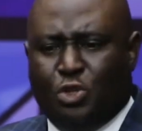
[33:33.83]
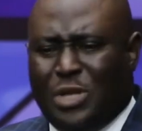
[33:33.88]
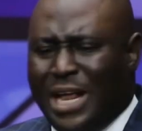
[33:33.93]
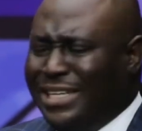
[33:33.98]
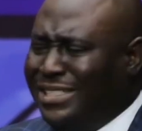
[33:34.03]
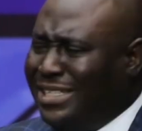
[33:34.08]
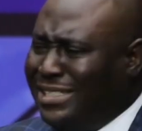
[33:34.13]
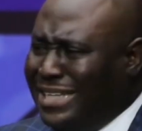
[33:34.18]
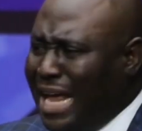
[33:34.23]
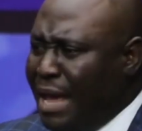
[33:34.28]

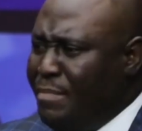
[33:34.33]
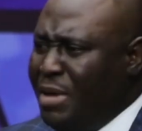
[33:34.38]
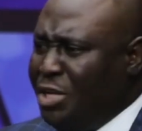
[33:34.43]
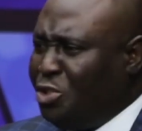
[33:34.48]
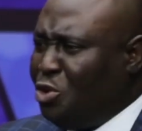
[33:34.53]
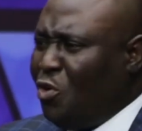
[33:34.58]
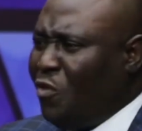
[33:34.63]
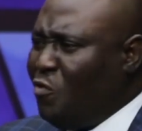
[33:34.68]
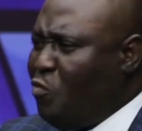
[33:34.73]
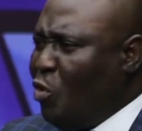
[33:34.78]
There's
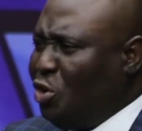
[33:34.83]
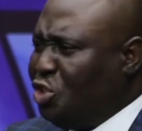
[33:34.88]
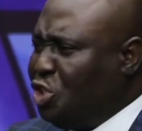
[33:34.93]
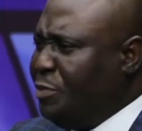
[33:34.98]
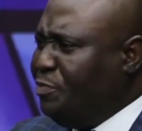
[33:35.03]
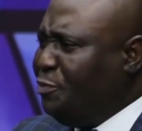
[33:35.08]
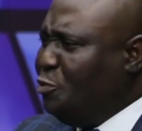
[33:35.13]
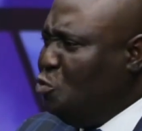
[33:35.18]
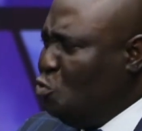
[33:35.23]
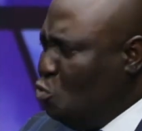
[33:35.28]
dimension of
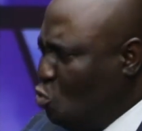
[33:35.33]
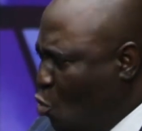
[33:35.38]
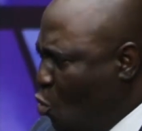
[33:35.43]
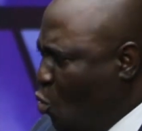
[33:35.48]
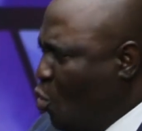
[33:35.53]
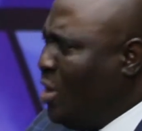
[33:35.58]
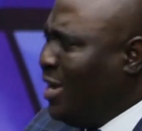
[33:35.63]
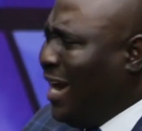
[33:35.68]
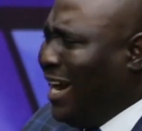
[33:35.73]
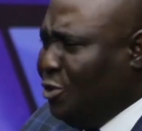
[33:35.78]
worship you
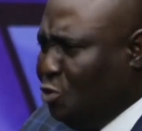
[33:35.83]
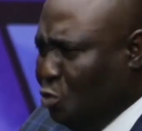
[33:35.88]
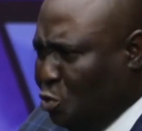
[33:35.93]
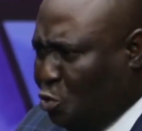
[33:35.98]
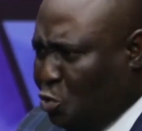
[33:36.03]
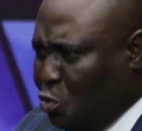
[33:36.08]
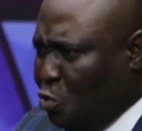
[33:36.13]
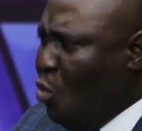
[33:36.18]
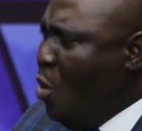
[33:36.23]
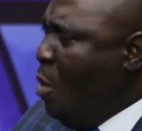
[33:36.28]
know and
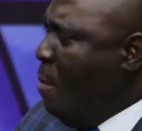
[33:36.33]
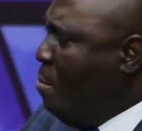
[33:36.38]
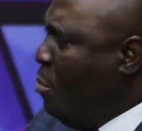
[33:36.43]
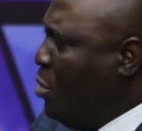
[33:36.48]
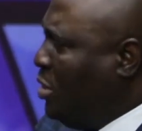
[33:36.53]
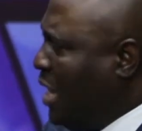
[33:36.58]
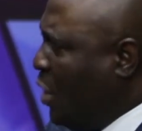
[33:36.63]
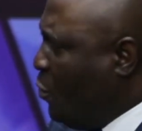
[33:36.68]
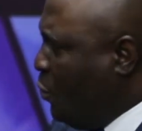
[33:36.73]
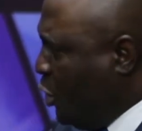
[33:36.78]
you do
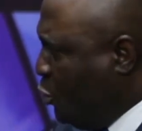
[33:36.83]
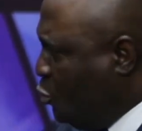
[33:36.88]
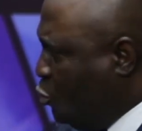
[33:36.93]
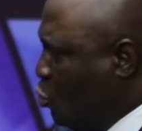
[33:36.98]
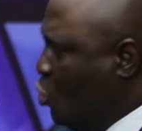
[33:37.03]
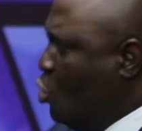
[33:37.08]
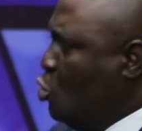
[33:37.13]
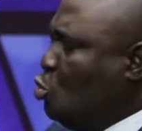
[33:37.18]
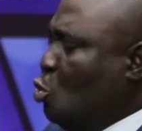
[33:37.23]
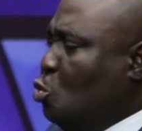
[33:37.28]
more than we do.